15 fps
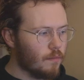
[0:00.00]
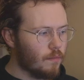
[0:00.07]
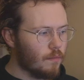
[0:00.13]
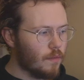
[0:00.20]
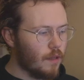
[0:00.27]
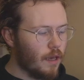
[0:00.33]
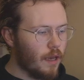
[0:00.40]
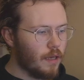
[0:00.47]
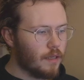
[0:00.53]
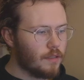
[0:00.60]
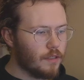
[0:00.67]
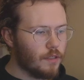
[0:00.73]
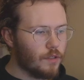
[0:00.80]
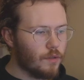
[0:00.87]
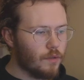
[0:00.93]
AC
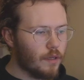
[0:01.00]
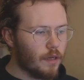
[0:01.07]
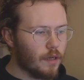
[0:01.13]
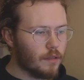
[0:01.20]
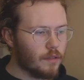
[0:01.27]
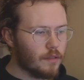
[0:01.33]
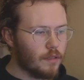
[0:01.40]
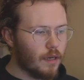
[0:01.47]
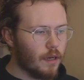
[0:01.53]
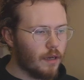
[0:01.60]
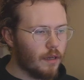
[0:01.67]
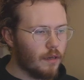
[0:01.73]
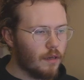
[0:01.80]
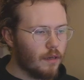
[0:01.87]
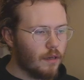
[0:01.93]
unit on the side.